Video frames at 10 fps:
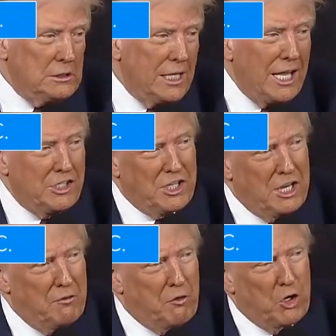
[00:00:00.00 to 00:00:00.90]
As
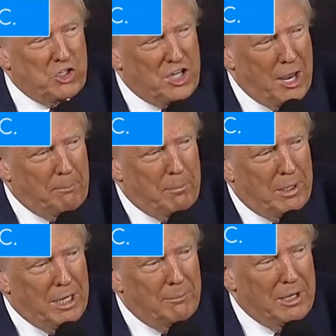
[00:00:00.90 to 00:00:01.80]
a first step,
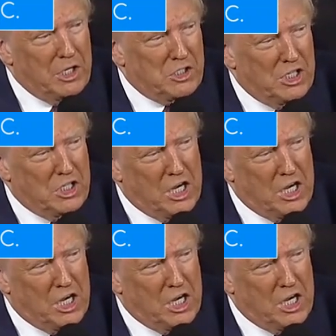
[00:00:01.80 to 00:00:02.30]
I'm asking